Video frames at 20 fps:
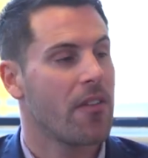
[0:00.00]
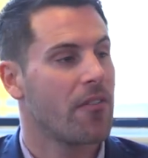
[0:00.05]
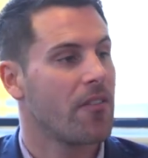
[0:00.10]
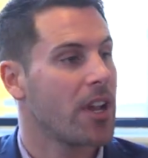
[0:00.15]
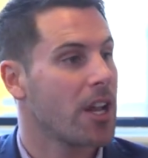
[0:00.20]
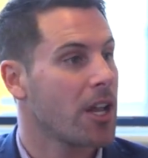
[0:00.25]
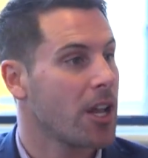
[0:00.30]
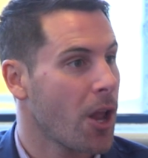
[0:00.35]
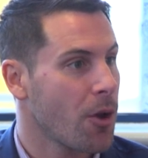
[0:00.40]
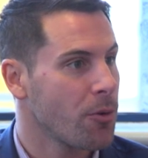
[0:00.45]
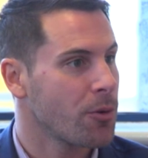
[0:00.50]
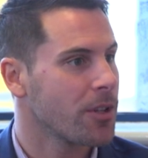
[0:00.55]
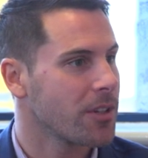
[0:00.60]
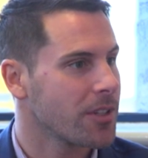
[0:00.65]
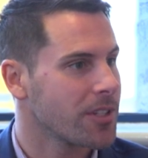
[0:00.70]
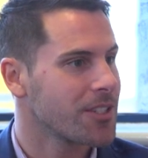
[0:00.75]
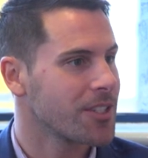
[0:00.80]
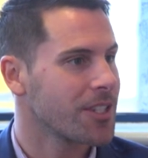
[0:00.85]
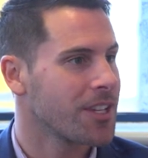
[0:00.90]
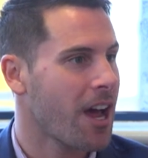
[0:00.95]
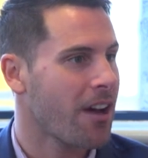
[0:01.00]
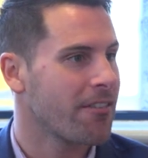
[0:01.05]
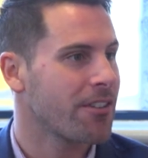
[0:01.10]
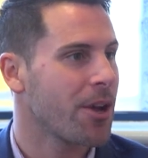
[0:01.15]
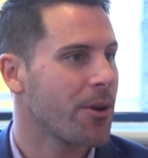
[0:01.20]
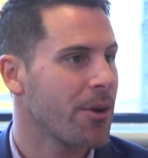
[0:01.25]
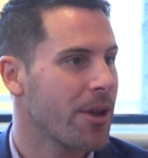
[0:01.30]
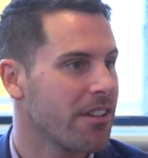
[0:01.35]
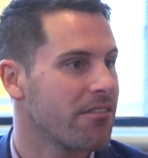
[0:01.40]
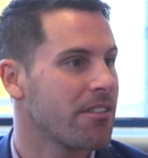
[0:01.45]
The local
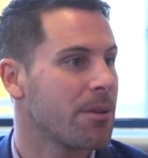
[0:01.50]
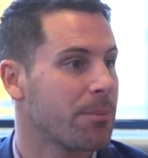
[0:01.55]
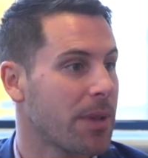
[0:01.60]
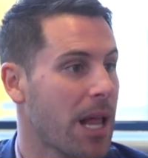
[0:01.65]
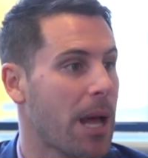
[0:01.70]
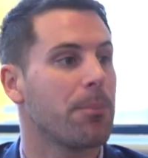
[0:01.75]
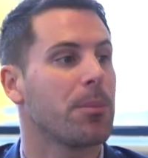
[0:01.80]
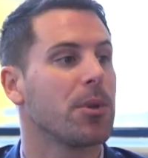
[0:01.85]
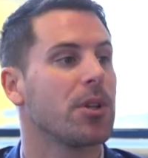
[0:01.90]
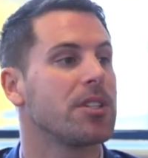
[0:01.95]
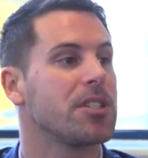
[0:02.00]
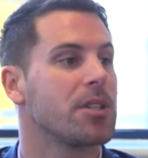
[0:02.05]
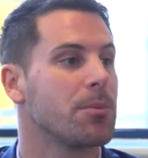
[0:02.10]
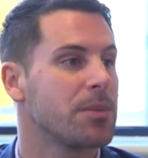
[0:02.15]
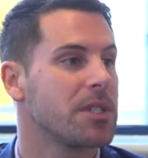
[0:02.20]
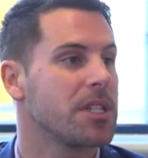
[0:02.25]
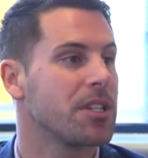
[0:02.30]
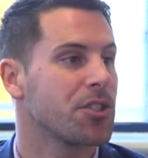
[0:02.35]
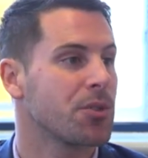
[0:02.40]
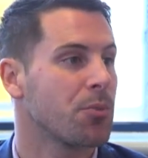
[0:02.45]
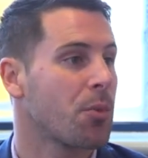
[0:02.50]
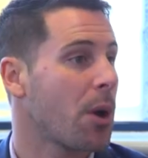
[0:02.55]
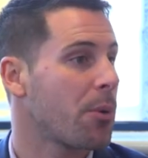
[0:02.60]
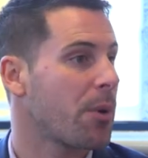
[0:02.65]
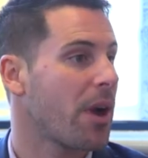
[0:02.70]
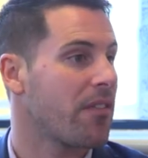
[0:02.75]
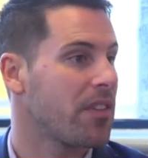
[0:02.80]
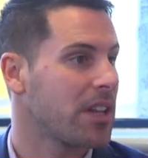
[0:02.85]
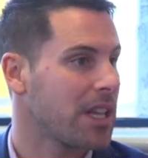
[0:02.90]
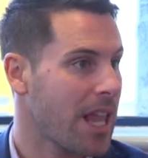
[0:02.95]
scenario here in Blackpool is a position where
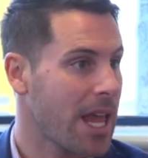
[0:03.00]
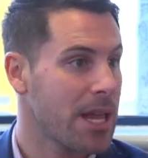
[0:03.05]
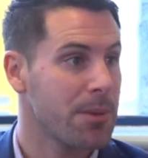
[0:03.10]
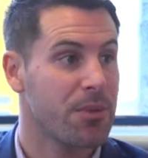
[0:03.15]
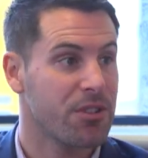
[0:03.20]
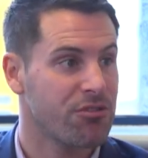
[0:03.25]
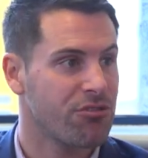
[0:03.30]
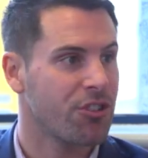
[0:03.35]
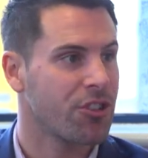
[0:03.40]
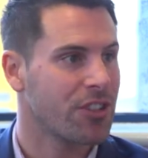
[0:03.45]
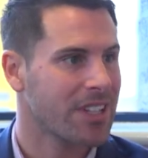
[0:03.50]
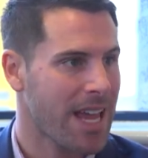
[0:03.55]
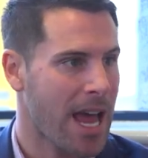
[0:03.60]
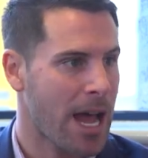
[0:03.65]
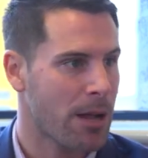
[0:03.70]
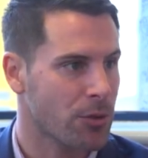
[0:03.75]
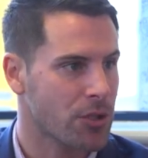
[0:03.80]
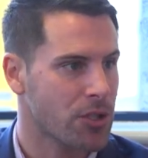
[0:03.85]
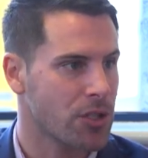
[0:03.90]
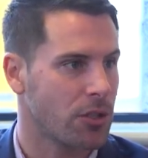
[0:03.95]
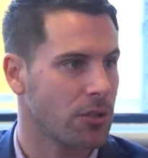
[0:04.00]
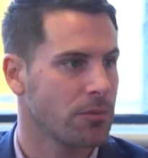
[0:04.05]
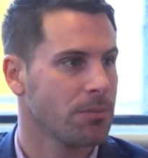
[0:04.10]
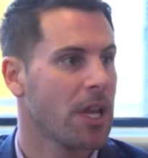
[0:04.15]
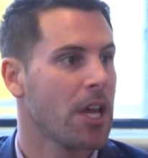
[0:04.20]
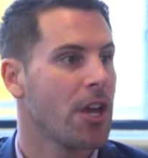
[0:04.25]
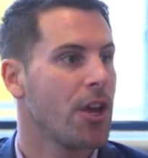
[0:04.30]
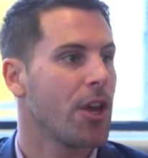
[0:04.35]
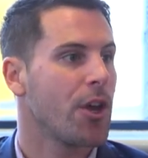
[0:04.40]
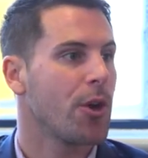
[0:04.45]
we have a Labour-run council
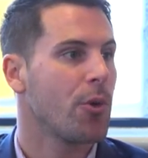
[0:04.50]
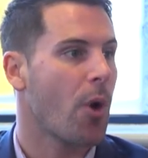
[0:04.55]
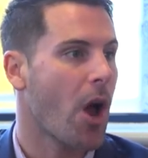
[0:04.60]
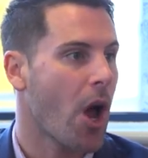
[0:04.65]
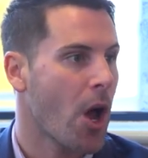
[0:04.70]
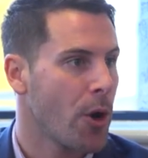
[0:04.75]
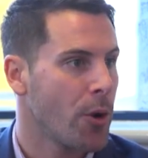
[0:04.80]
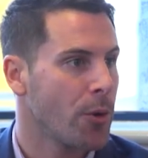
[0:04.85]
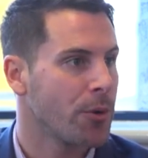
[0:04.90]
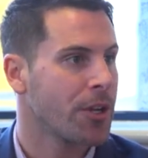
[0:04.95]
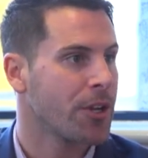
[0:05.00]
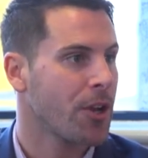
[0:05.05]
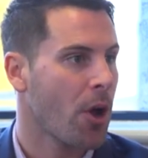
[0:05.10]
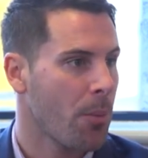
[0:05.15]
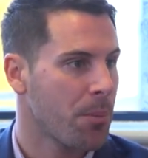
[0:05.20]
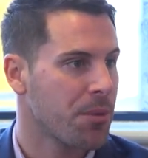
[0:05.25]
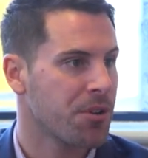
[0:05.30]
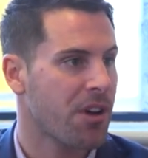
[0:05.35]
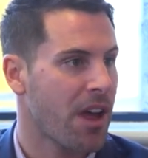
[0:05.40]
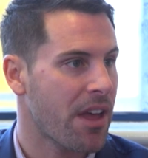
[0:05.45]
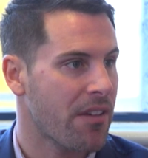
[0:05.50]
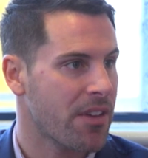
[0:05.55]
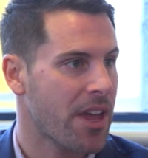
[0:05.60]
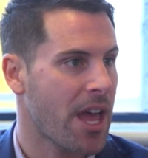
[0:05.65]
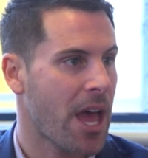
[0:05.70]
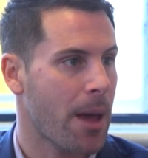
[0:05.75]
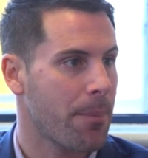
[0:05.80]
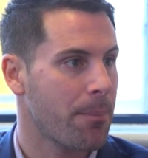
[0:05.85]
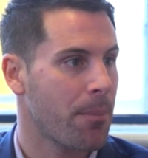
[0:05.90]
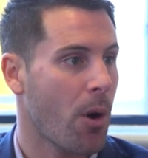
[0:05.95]
who own and operate the
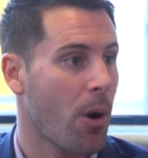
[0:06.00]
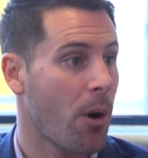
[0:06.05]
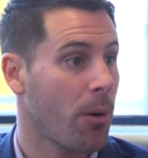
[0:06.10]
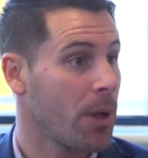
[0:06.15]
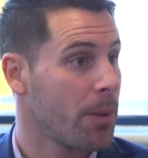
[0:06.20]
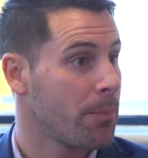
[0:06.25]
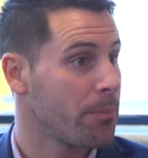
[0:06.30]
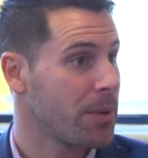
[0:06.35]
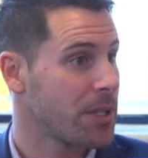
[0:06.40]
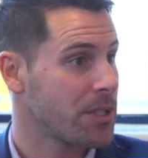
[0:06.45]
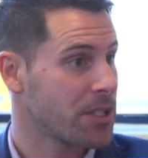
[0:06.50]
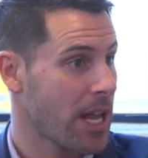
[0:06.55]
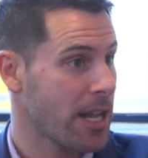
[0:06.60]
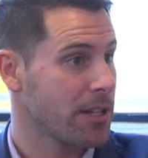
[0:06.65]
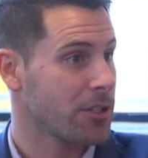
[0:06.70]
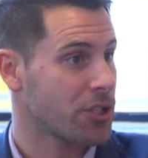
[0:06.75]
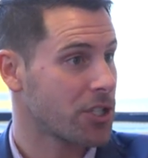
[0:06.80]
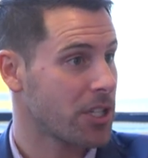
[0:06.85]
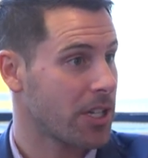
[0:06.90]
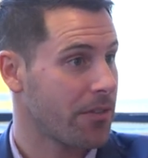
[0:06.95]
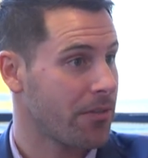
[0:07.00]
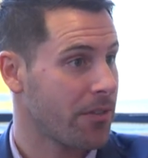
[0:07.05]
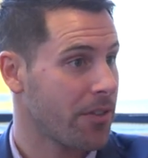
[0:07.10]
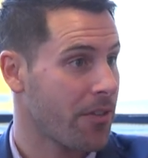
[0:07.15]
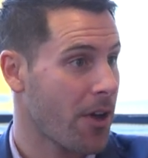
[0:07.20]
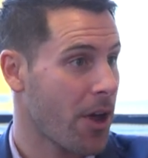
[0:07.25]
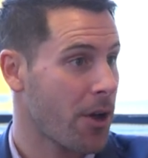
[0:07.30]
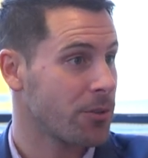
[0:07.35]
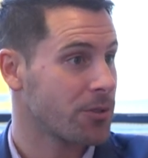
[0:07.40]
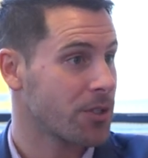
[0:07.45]
airport, and potentially for
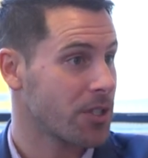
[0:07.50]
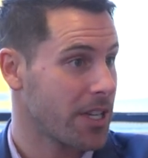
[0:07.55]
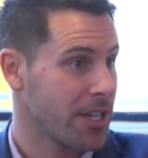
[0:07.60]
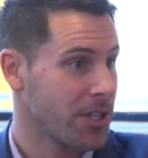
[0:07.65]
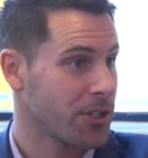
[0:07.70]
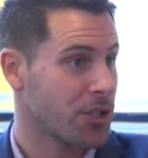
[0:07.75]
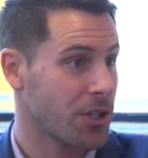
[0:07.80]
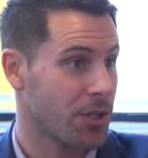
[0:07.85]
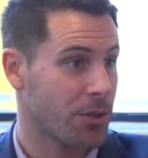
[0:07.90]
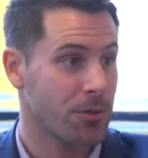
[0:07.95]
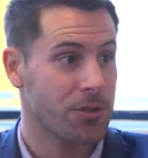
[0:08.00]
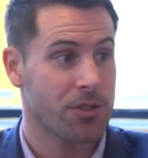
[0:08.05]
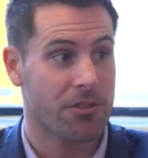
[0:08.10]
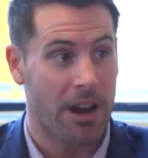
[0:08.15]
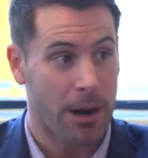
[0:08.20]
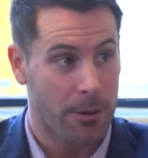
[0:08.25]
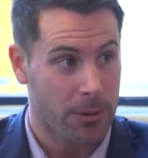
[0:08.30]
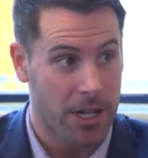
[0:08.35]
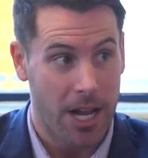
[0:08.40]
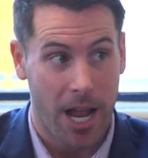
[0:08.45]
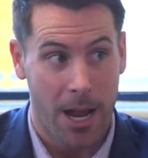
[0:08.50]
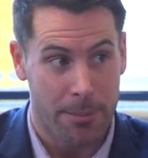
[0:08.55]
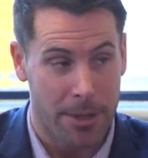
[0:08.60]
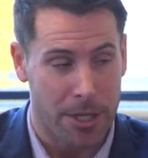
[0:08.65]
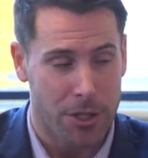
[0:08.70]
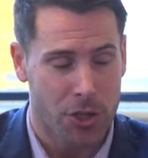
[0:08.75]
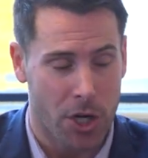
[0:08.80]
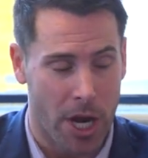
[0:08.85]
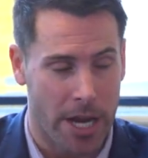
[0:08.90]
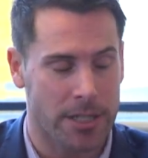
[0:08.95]
those issues around
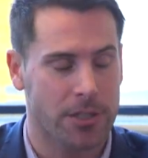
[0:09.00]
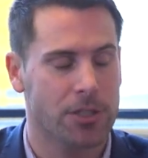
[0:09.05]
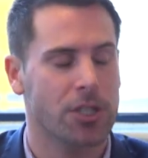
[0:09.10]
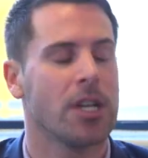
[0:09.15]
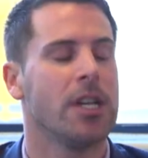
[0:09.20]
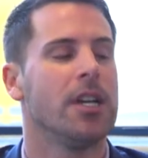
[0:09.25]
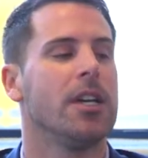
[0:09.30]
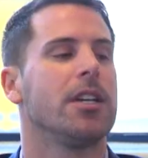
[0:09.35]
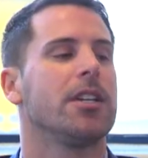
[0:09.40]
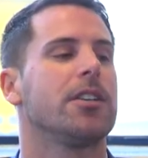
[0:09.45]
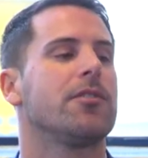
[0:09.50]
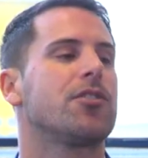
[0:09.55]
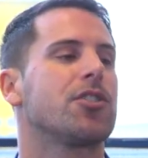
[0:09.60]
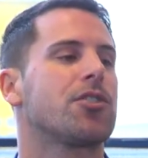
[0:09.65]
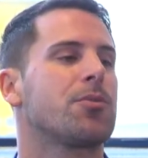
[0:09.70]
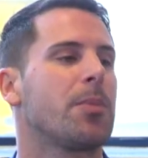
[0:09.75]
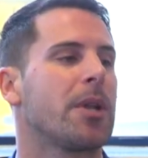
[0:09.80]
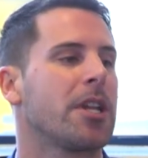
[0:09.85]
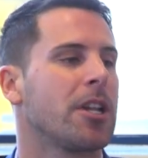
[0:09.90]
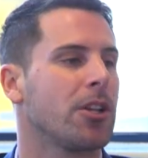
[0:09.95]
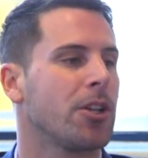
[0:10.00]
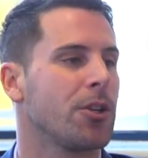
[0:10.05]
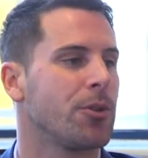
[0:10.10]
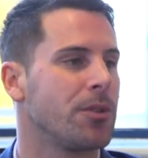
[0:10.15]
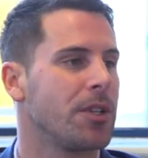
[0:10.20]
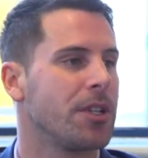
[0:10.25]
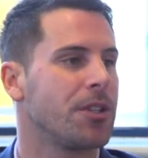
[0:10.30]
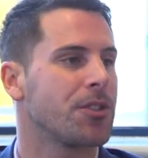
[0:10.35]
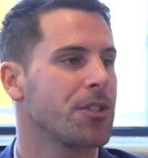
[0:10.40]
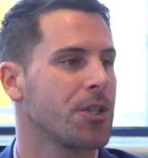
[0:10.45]
climate change you've just been
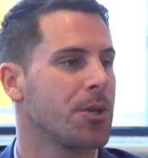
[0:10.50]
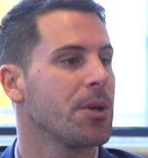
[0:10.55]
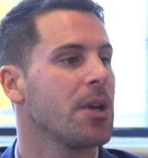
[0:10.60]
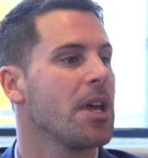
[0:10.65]
alluded to,